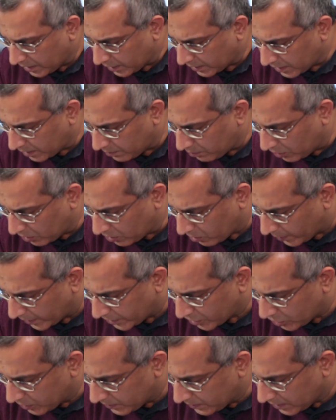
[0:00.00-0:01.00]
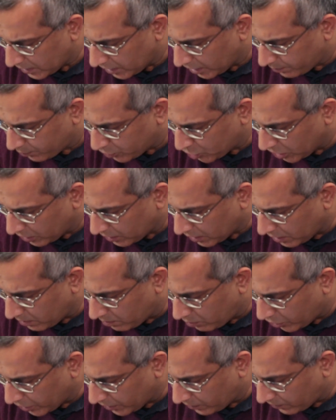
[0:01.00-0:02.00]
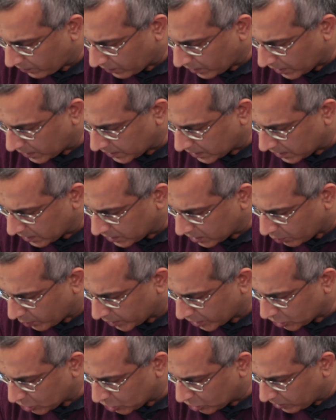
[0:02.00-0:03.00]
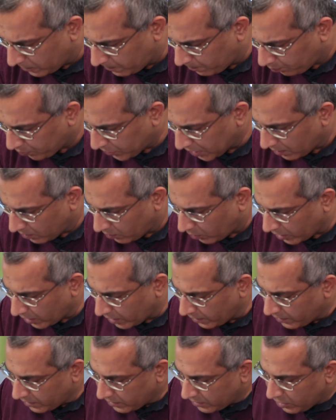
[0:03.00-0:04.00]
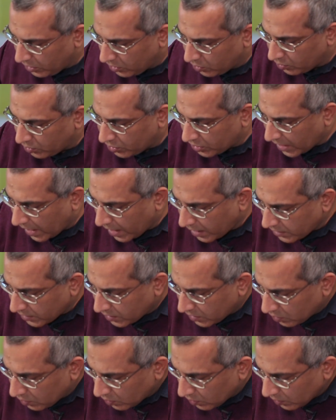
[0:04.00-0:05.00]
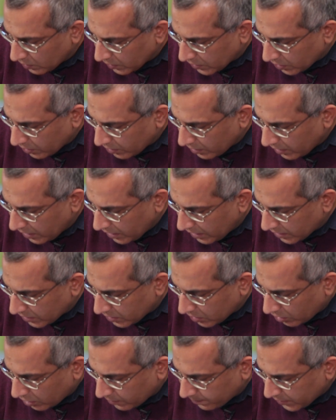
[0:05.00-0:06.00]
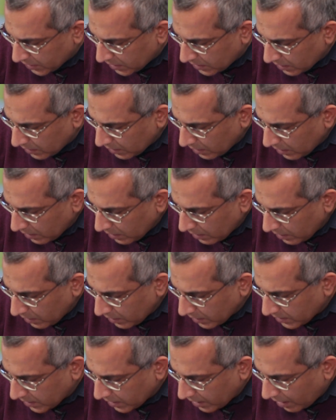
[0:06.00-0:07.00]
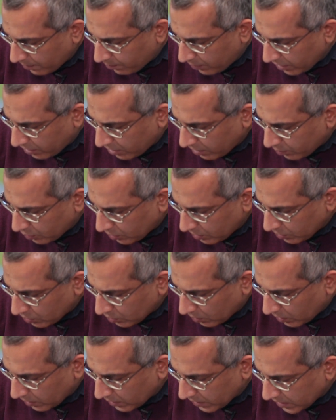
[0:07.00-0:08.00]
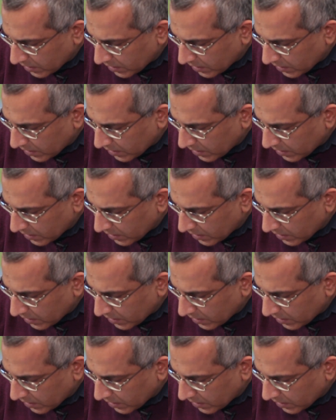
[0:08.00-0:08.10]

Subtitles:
take some more questions. Ipshita Moitra has this question. What are the new tax rules on ESOPs? Is it applicable to all